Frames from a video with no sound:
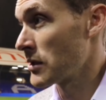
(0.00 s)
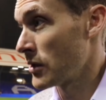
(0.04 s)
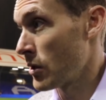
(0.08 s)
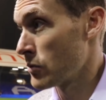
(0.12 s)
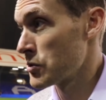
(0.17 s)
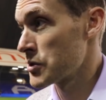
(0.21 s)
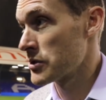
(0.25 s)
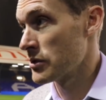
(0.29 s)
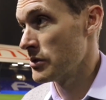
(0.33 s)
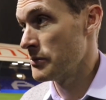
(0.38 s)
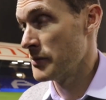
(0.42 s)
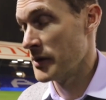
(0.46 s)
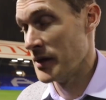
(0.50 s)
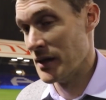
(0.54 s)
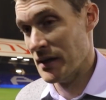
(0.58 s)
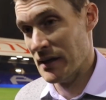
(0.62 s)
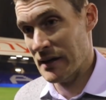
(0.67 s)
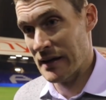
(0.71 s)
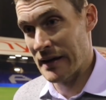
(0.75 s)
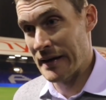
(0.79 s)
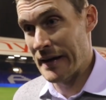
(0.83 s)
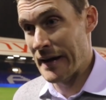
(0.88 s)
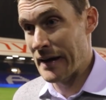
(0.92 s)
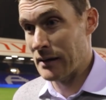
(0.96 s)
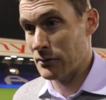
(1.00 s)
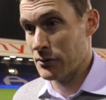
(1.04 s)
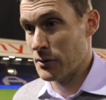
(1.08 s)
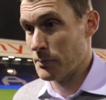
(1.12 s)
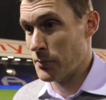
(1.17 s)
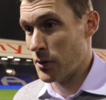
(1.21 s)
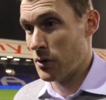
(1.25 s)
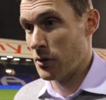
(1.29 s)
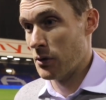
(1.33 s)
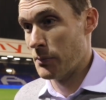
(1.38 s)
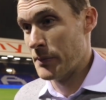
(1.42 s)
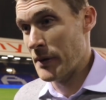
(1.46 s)
close to him. He held the
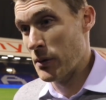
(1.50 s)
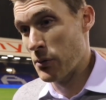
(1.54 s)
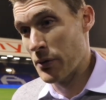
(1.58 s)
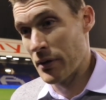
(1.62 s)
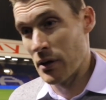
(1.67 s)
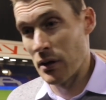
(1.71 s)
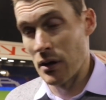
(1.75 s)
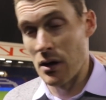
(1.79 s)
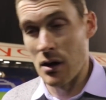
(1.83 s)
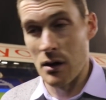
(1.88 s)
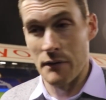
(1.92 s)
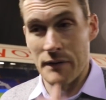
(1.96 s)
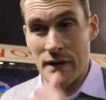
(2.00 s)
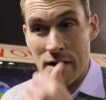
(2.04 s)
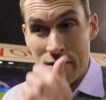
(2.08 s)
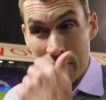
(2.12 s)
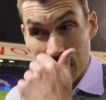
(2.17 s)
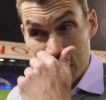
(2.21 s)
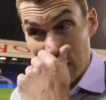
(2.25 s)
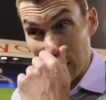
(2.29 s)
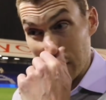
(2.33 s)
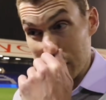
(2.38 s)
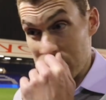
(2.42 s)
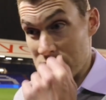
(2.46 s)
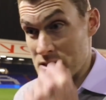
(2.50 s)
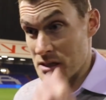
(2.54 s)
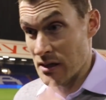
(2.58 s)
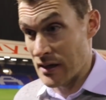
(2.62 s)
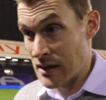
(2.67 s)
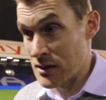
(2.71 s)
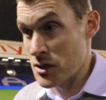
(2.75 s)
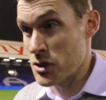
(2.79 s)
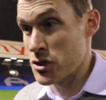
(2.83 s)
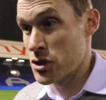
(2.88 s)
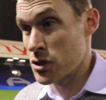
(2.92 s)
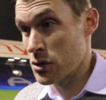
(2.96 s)
ball up. He won a lot of aerial challenges
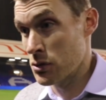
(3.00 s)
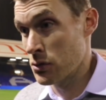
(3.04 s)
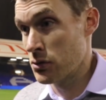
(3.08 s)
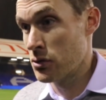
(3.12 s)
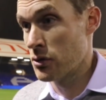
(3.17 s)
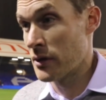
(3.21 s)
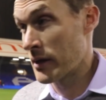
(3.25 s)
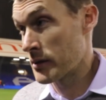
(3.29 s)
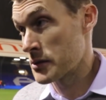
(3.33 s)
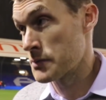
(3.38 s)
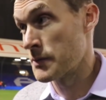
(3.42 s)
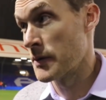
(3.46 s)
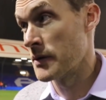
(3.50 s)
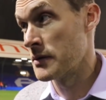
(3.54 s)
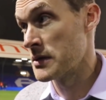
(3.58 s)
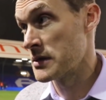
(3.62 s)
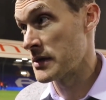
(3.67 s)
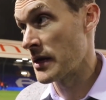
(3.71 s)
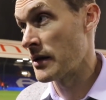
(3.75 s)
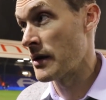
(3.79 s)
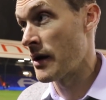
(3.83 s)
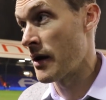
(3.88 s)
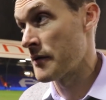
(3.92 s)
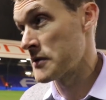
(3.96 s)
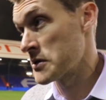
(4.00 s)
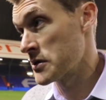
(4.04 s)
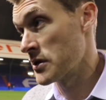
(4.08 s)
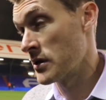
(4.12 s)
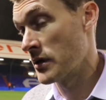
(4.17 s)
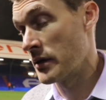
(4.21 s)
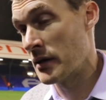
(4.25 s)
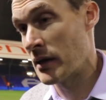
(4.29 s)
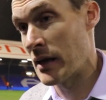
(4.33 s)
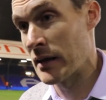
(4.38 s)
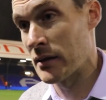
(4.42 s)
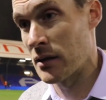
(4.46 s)
against two good experienced centre halves.
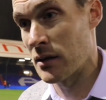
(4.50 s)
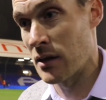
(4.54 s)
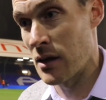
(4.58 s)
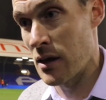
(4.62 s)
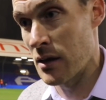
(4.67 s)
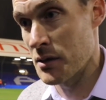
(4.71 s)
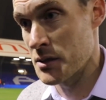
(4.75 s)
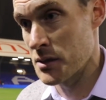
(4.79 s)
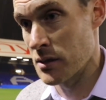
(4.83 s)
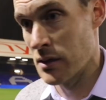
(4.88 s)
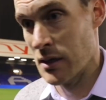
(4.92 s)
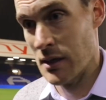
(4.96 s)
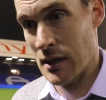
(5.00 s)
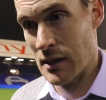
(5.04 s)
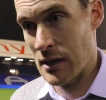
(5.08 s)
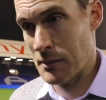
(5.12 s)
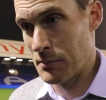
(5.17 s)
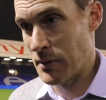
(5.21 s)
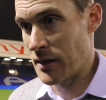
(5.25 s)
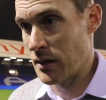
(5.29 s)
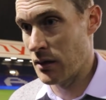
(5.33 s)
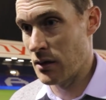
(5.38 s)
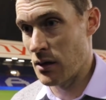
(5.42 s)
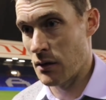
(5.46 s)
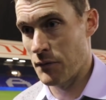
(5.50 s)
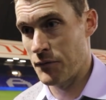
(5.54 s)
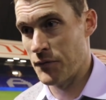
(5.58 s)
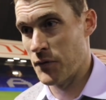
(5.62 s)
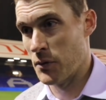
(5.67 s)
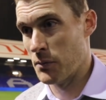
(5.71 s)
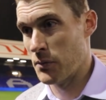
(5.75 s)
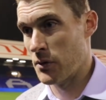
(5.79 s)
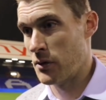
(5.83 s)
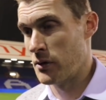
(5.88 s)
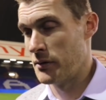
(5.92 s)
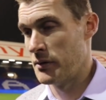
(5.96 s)
Certainly, the lad Clarke's played a lot of
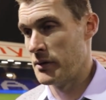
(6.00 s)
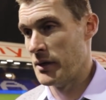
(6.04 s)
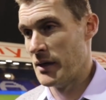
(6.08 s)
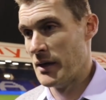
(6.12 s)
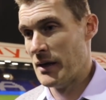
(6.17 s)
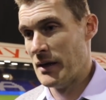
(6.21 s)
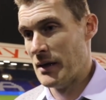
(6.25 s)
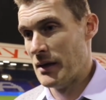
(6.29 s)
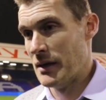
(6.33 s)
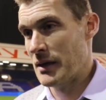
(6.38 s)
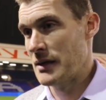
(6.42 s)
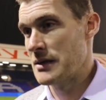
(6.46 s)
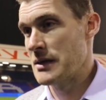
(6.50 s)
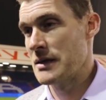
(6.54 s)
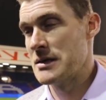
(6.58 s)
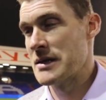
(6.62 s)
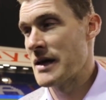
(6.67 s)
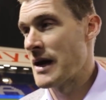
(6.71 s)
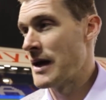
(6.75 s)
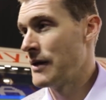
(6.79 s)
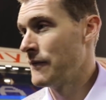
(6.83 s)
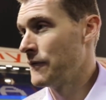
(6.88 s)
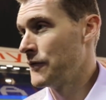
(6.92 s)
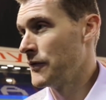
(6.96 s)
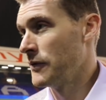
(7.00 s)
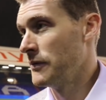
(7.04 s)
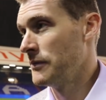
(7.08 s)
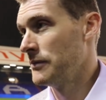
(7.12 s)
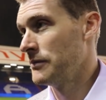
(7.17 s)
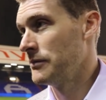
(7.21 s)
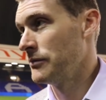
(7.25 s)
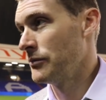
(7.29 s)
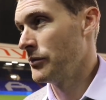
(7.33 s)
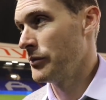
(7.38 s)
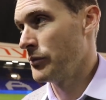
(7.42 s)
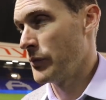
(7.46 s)
football, and he's a handful.
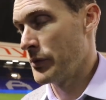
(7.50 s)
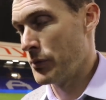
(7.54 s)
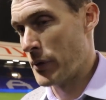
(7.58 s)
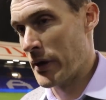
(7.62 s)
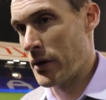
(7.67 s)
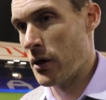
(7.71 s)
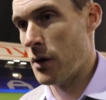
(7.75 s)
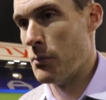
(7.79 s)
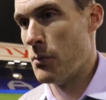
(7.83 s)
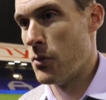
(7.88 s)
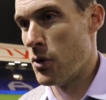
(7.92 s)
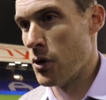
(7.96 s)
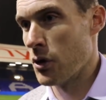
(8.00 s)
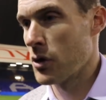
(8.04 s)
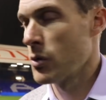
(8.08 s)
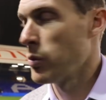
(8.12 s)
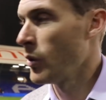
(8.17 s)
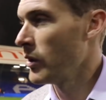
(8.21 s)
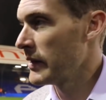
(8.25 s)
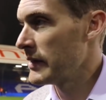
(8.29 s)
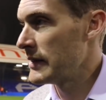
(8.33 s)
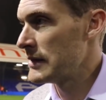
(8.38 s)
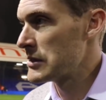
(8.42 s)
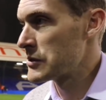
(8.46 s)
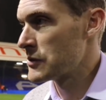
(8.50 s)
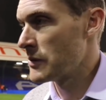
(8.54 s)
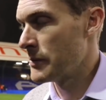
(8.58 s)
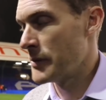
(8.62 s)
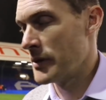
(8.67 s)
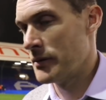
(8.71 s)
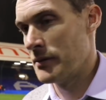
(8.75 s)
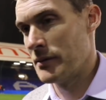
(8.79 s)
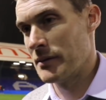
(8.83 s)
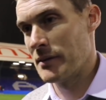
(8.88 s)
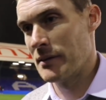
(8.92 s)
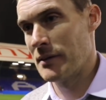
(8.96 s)
We got more quality into
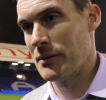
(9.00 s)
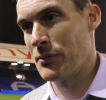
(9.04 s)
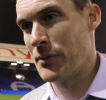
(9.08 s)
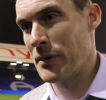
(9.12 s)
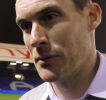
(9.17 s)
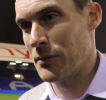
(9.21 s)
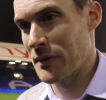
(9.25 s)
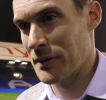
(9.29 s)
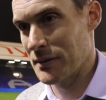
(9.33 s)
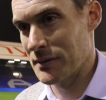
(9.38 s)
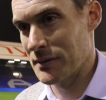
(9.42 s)
him, and we,